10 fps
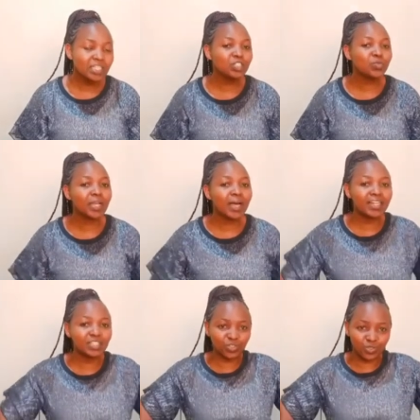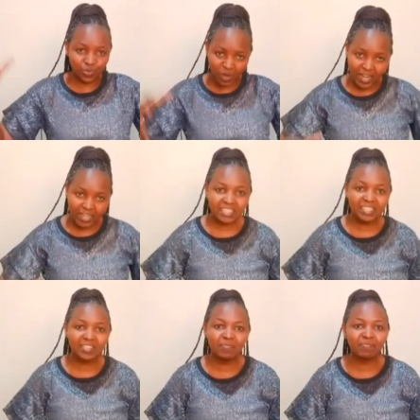it will
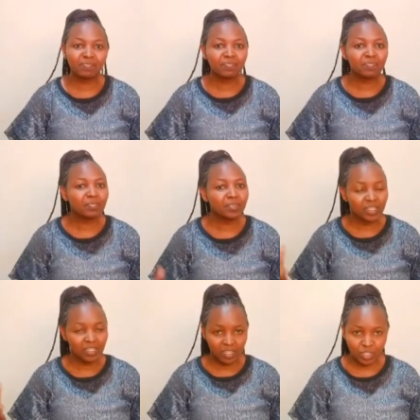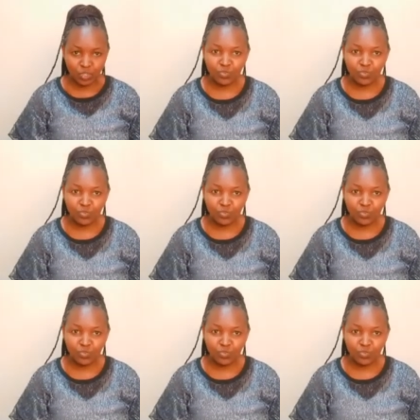attract new